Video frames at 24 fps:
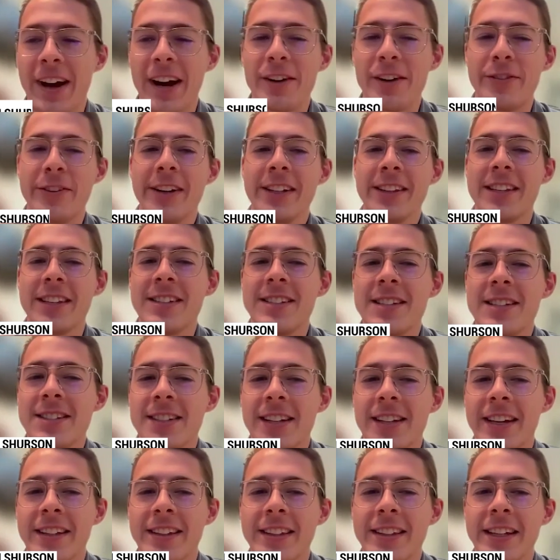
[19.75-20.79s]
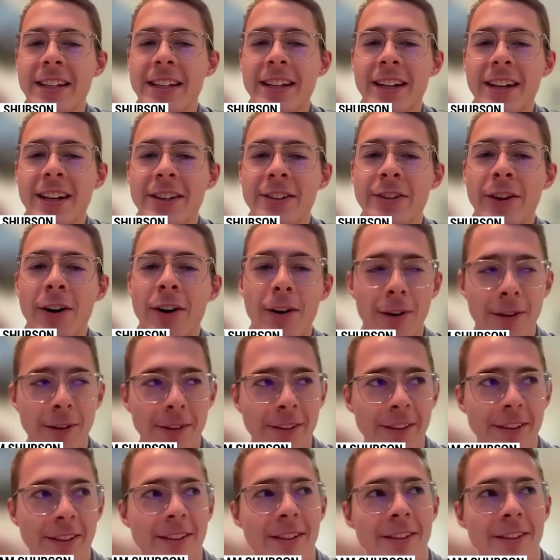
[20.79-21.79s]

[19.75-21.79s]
feel like this is like the adult